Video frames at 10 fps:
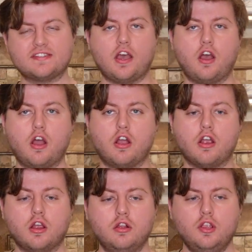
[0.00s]
that
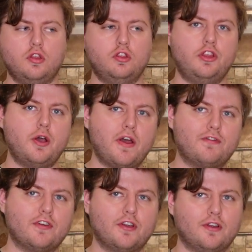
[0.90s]
are low
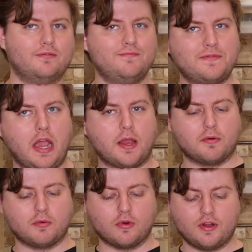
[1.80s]
effort, high
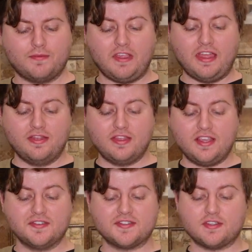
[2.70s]
reward. And these